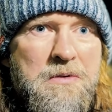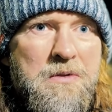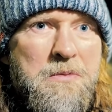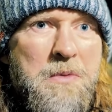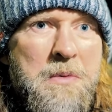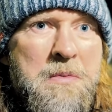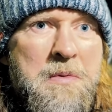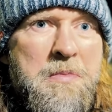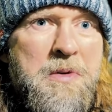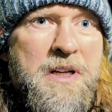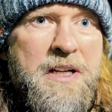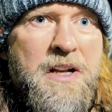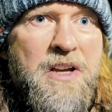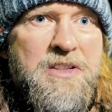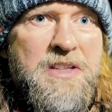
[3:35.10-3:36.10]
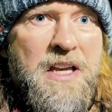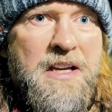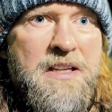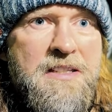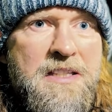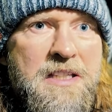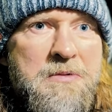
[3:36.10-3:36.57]
when we played our
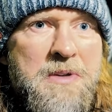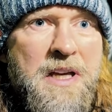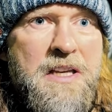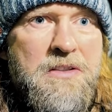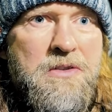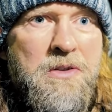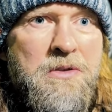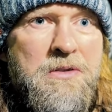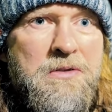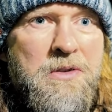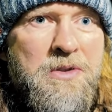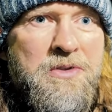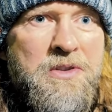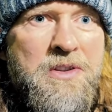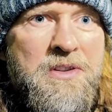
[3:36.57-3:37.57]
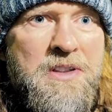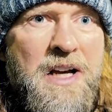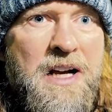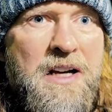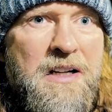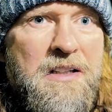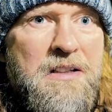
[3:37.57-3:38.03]
second team against London
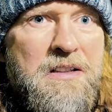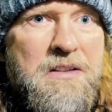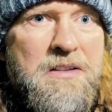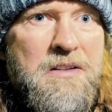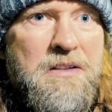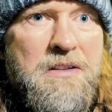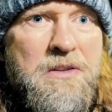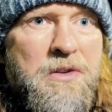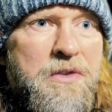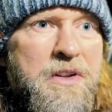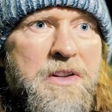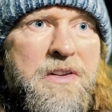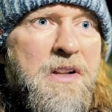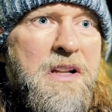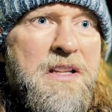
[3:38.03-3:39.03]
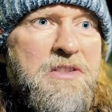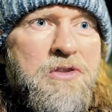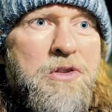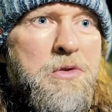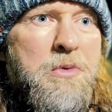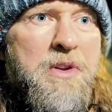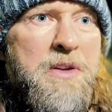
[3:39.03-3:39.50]
that the lads
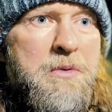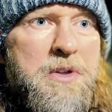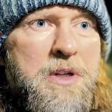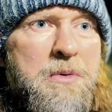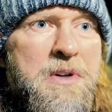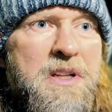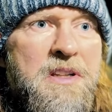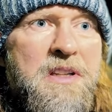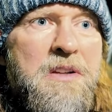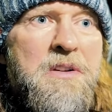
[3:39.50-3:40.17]
knew what they were doing.